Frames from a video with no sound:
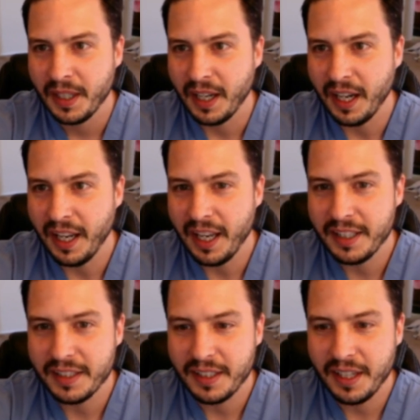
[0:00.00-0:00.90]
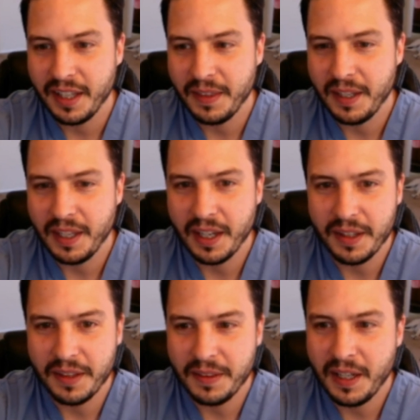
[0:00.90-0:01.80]
And the
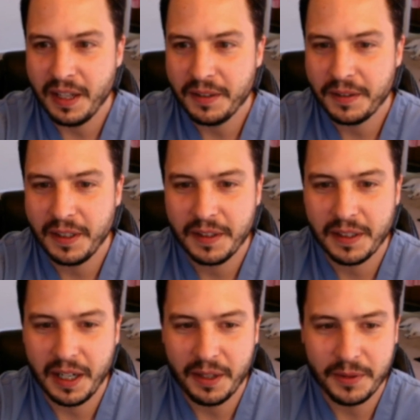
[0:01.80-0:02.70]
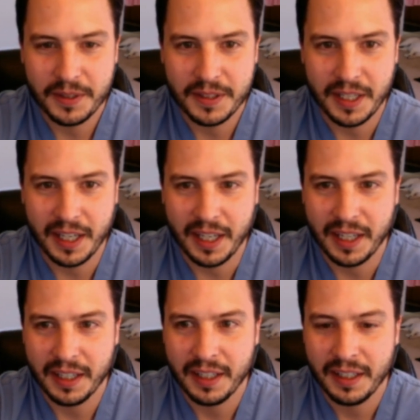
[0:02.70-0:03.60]
other thing that I would
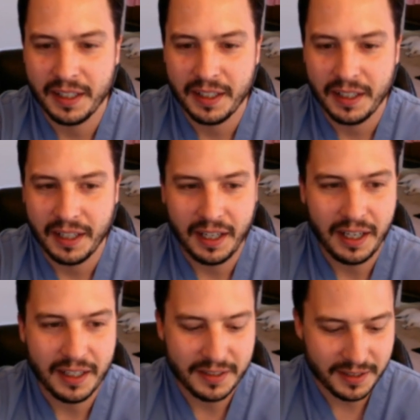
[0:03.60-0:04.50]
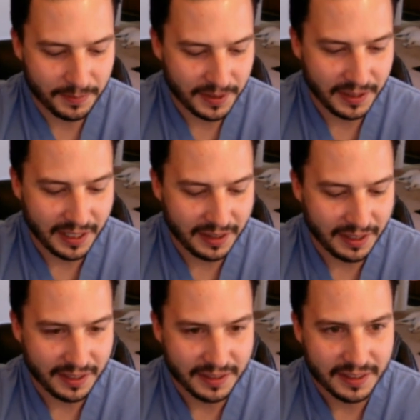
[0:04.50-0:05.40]
say on something like
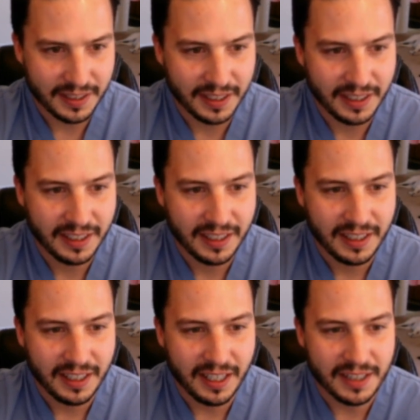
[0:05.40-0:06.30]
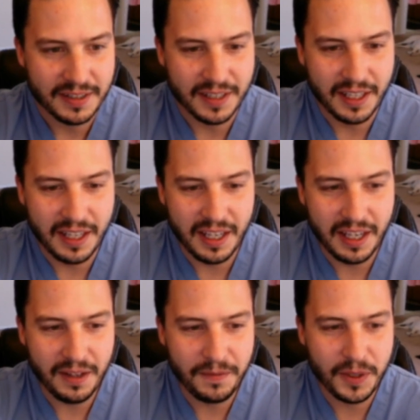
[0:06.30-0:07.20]
this is,
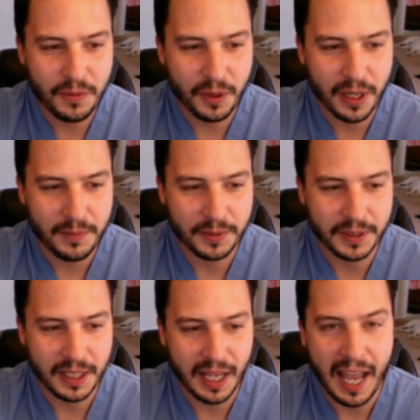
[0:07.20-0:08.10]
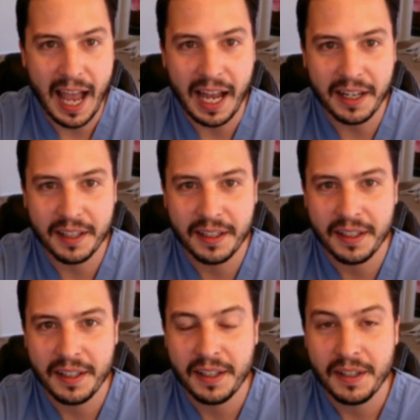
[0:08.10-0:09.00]
if you were able to get a hack
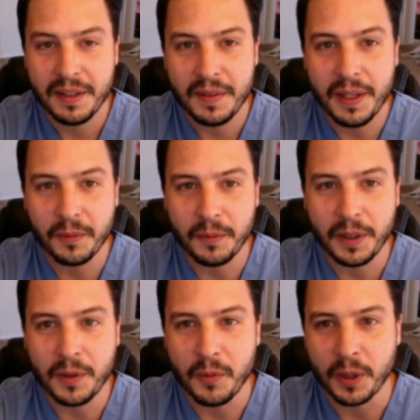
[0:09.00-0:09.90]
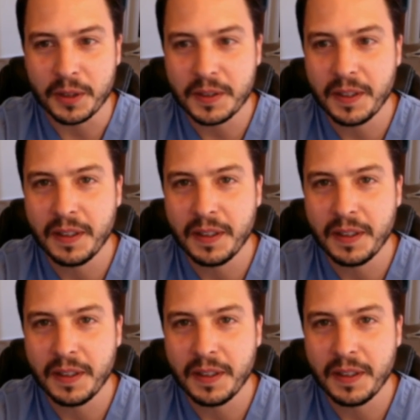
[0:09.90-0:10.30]
that really worked,